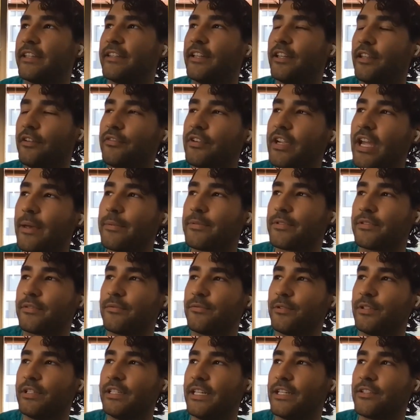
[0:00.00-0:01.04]
delivery apps are
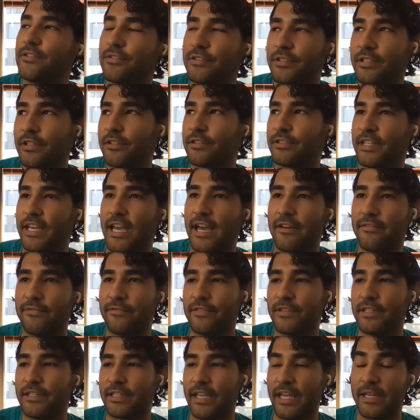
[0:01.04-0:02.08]
really interesting because they
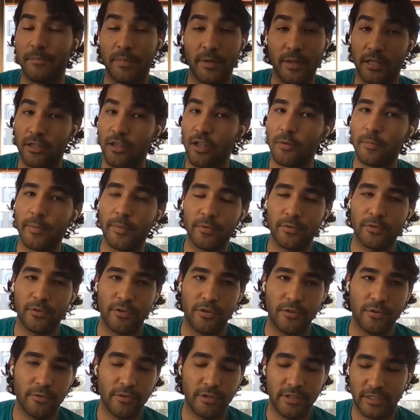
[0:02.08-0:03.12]
have this and a lot of people
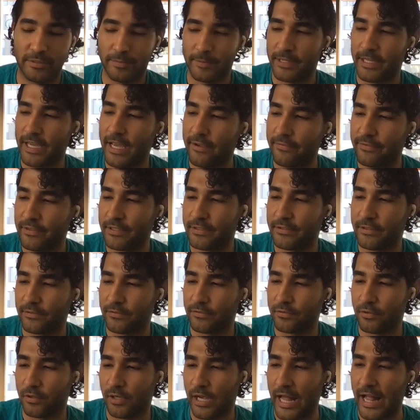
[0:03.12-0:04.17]
don't know this but they have
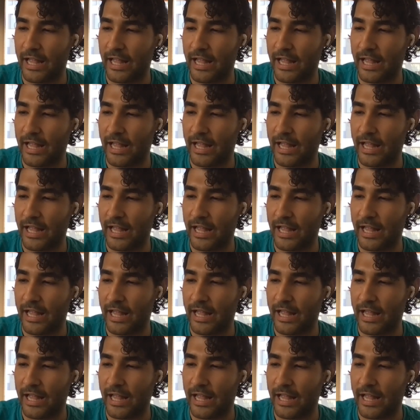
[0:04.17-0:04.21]
this